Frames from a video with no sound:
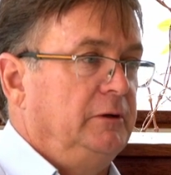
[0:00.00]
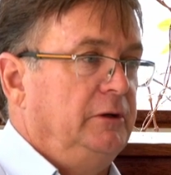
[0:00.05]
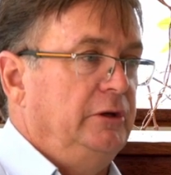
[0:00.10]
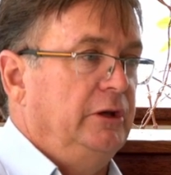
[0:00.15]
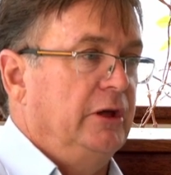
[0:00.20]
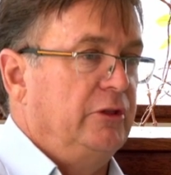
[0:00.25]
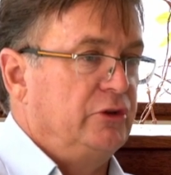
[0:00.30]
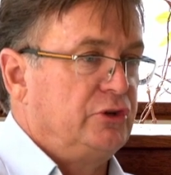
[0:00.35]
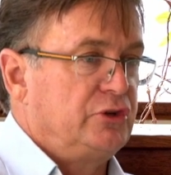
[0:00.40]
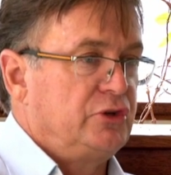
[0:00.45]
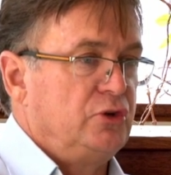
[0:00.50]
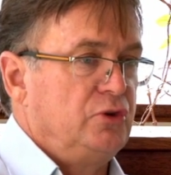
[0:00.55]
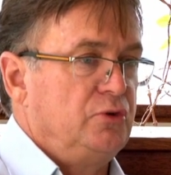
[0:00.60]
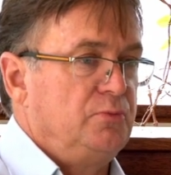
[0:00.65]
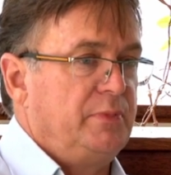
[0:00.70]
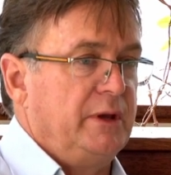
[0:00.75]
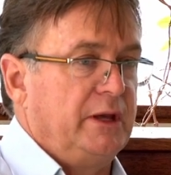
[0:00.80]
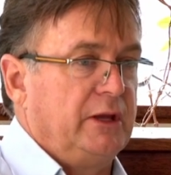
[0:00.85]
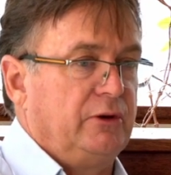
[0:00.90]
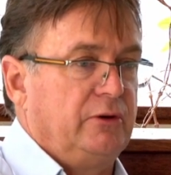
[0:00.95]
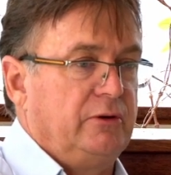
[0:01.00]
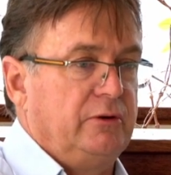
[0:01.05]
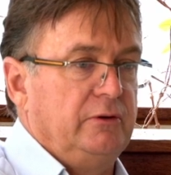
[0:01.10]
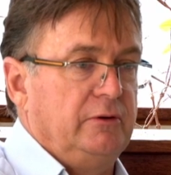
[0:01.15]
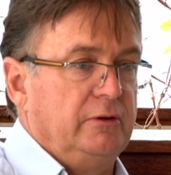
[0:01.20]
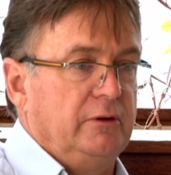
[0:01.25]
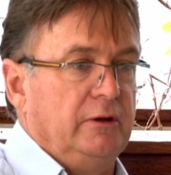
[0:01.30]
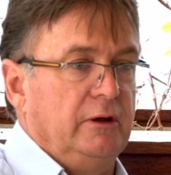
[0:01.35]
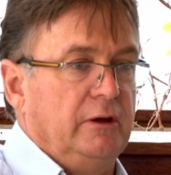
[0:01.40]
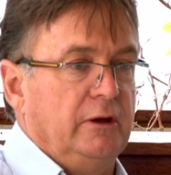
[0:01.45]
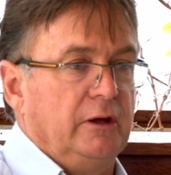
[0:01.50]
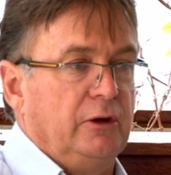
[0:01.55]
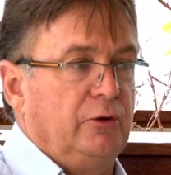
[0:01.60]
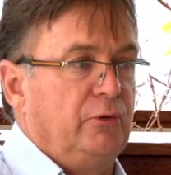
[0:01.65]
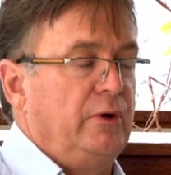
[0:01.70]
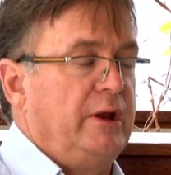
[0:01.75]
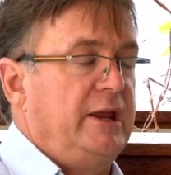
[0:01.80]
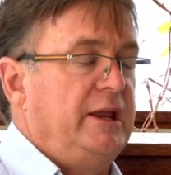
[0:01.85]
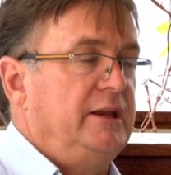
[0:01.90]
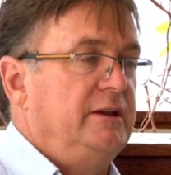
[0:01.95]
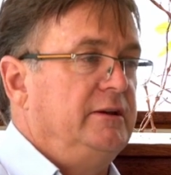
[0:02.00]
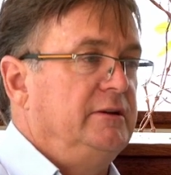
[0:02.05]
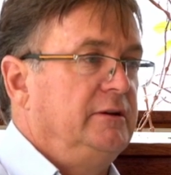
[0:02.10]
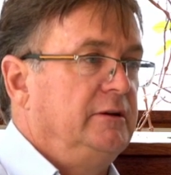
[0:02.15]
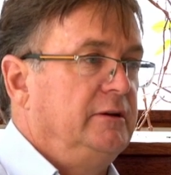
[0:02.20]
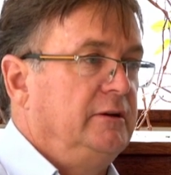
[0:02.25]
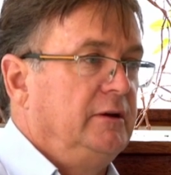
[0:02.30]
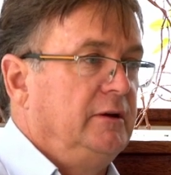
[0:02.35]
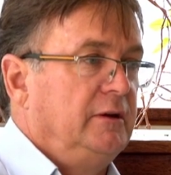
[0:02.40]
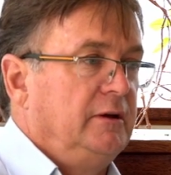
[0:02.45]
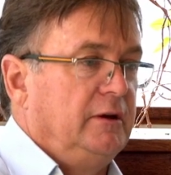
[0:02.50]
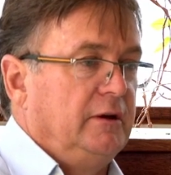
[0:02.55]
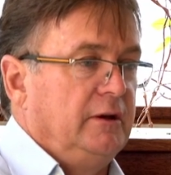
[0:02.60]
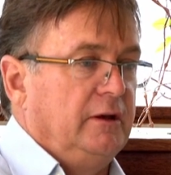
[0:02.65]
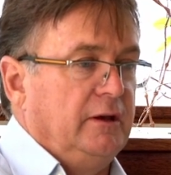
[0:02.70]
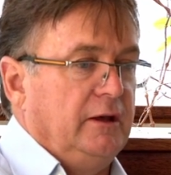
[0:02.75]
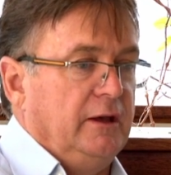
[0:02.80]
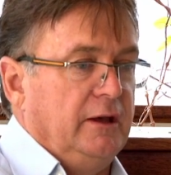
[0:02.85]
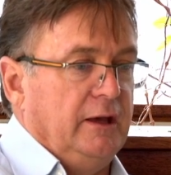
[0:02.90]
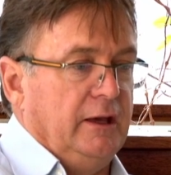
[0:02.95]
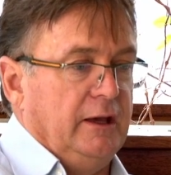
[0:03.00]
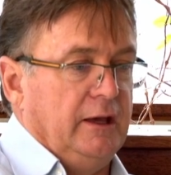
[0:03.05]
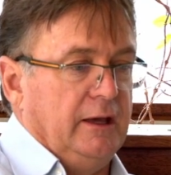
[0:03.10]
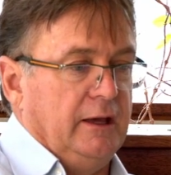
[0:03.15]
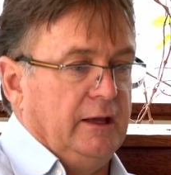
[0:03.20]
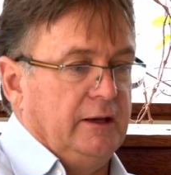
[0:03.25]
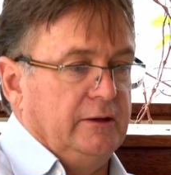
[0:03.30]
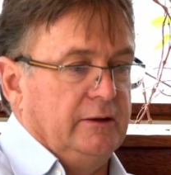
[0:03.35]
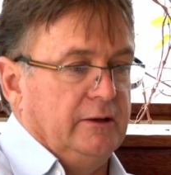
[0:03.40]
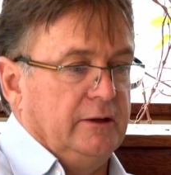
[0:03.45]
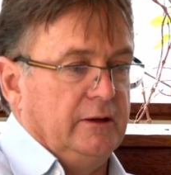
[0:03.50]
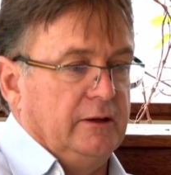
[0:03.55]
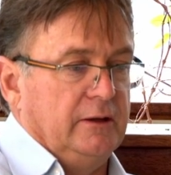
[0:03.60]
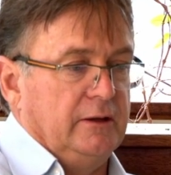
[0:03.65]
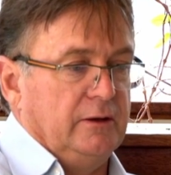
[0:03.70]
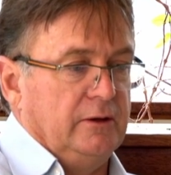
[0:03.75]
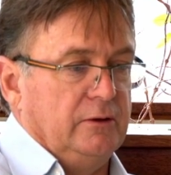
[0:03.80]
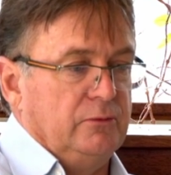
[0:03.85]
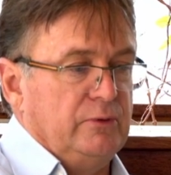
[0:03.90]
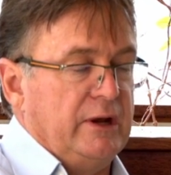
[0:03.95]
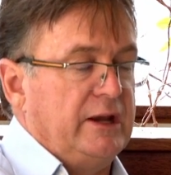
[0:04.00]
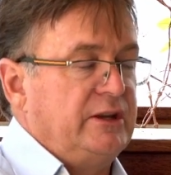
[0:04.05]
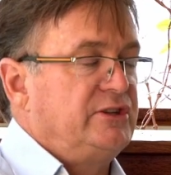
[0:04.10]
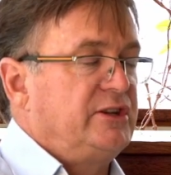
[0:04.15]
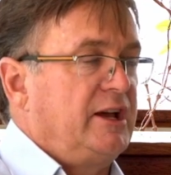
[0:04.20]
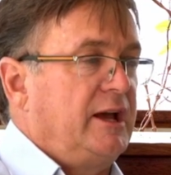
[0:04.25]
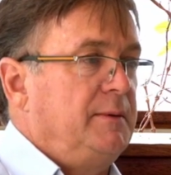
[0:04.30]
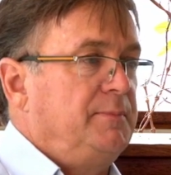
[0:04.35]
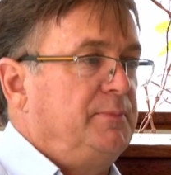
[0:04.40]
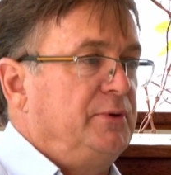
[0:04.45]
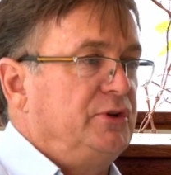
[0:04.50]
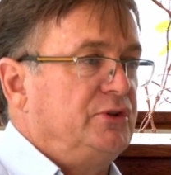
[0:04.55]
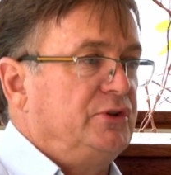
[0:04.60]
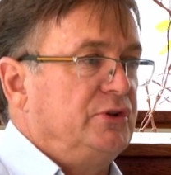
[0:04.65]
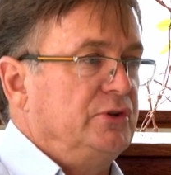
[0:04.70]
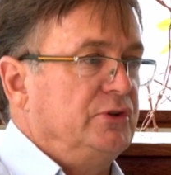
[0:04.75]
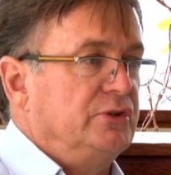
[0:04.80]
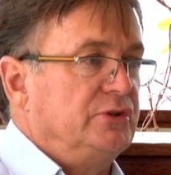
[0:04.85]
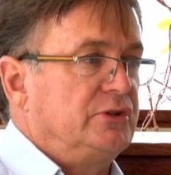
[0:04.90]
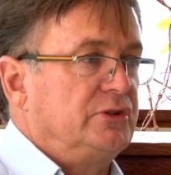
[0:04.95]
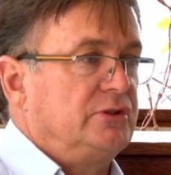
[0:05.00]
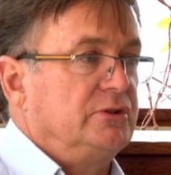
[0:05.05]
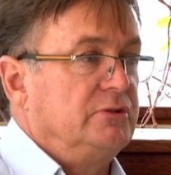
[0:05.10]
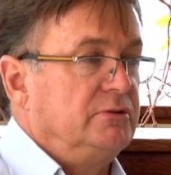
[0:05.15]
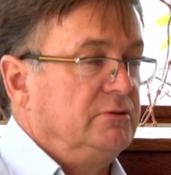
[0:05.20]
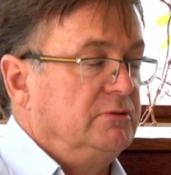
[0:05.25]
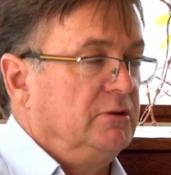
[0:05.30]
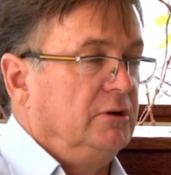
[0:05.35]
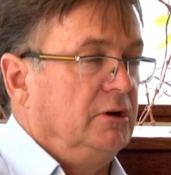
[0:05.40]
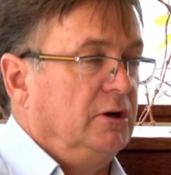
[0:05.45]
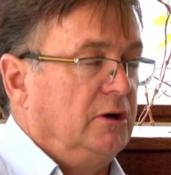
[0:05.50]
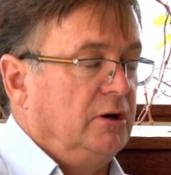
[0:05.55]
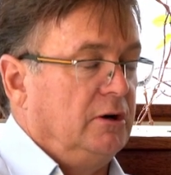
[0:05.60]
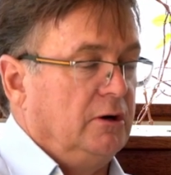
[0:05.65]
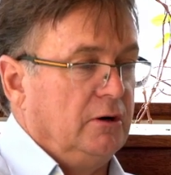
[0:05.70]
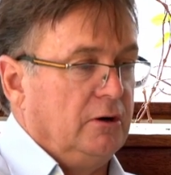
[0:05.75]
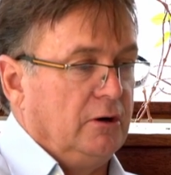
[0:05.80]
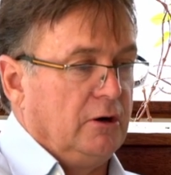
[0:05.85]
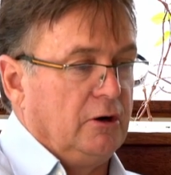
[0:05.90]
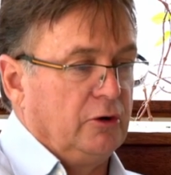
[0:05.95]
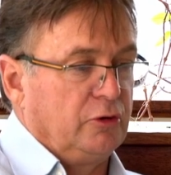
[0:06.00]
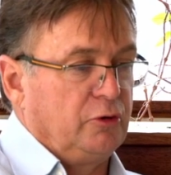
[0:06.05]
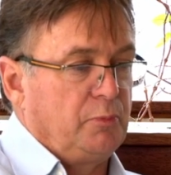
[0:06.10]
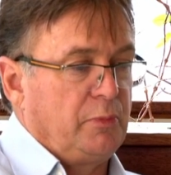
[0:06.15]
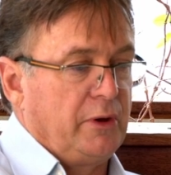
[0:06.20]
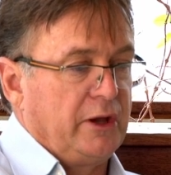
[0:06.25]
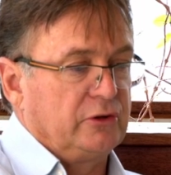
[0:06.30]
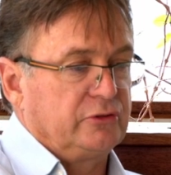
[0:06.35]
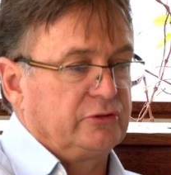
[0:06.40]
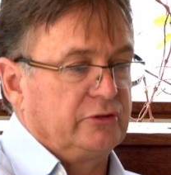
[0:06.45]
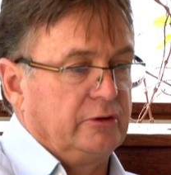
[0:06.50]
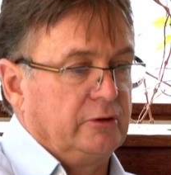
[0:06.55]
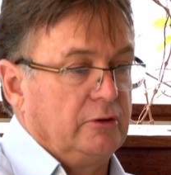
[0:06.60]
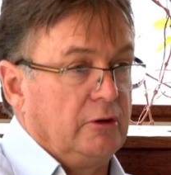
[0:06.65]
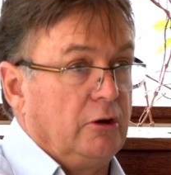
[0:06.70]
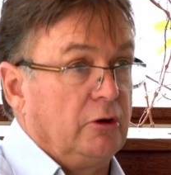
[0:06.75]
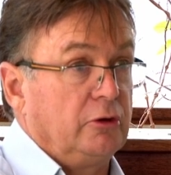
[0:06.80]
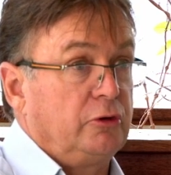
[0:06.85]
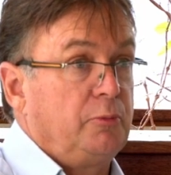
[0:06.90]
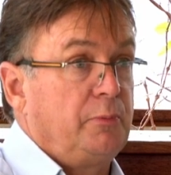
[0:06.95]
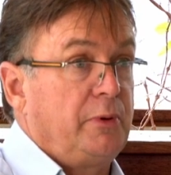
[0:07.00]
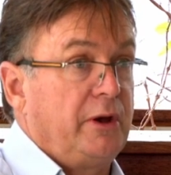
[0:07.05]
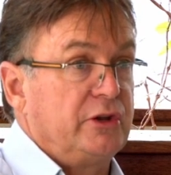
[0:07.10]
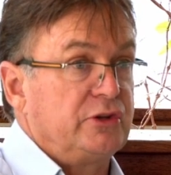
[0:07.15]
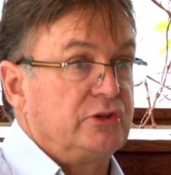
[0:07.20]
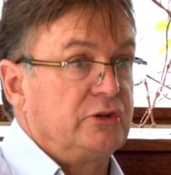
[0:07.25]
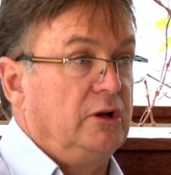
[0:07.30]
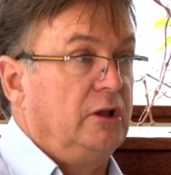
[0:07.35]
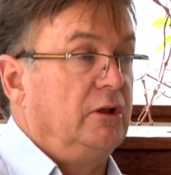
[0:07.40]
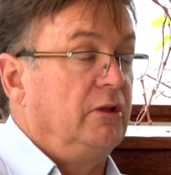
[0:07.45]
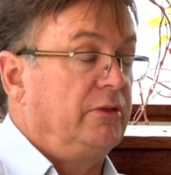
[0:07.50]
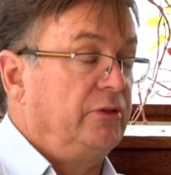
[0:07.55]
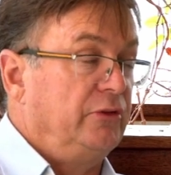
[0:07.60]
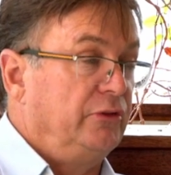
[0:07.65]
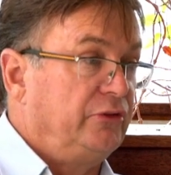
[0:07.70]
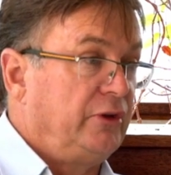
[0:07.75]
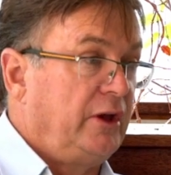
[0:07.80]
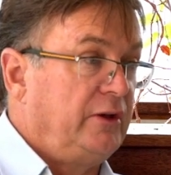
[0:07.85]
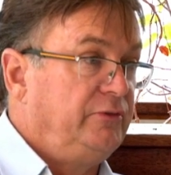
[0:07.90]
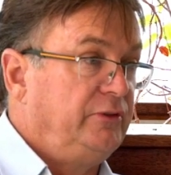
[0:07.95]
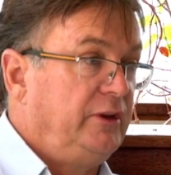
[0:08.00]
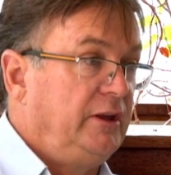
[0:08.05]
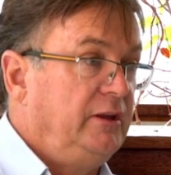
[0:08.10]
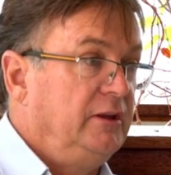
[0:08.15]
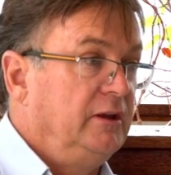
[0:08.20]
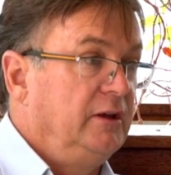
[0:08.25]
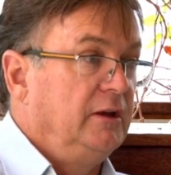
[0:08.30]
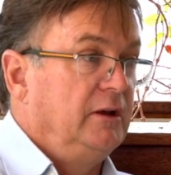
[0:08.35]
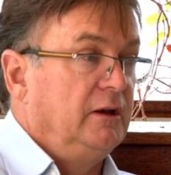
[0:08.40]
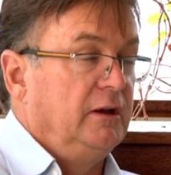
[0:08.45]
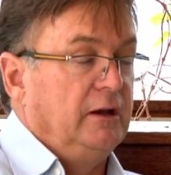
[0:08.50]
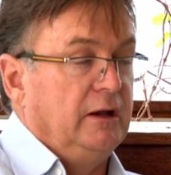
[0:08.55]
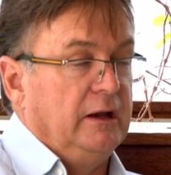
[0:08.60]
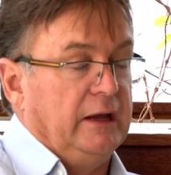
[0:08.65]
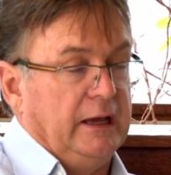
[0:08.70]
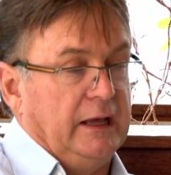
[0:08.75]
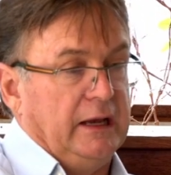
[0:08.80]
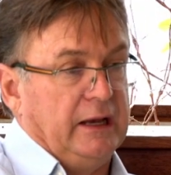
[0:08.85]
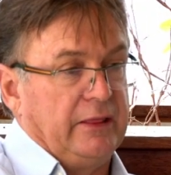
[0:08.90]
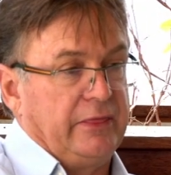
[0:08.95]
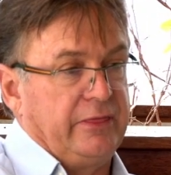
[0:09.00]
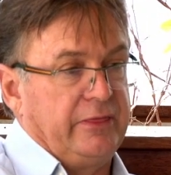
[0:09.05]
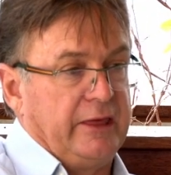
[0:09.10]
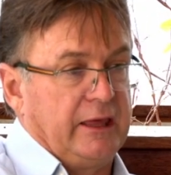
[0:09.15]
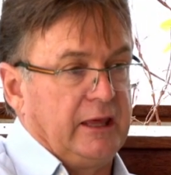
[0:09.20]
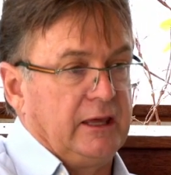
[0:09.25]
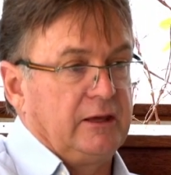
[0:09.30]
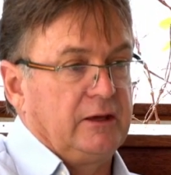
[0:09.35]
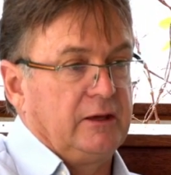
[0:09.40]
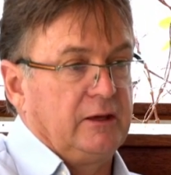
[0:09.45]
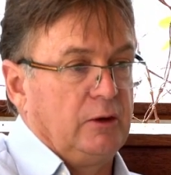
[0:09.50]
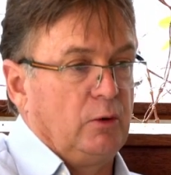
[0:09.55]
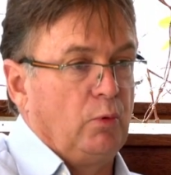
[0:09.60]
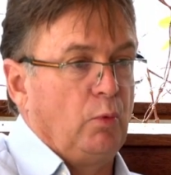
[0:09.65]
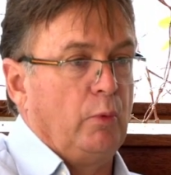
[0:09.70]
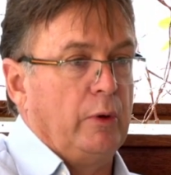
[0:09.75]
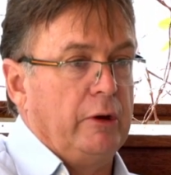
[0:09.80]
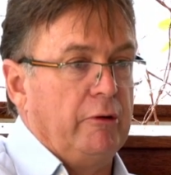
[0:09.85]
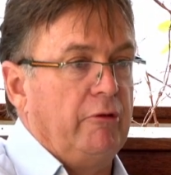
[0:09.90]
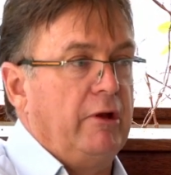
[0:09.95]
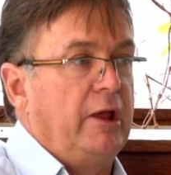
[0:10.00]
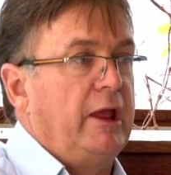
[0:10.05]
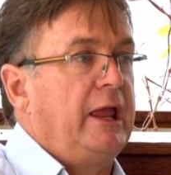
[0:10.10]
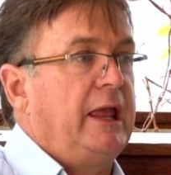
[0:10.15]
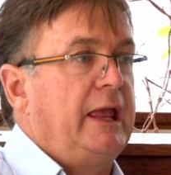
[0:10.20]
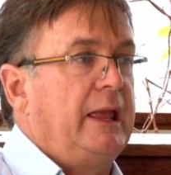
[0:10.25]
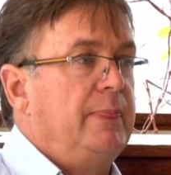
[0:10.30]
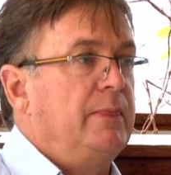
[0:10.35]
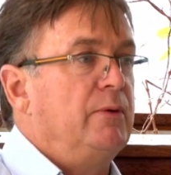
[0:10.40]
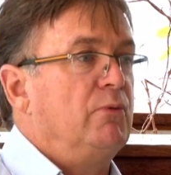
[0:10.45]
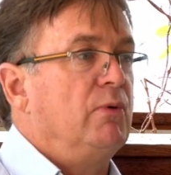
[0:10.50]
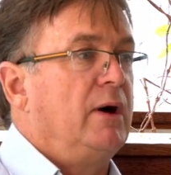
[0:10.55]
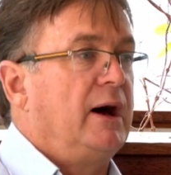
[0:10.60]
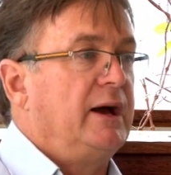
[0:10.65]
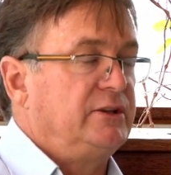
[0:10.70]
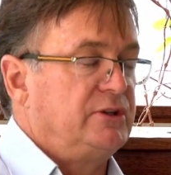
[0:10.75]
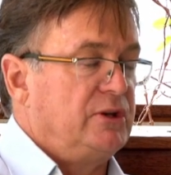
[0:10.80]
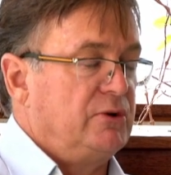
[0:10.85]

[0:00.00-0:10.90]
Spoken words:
You know, the two big green and red tape issues are occupational health and safety. And I think we're in the right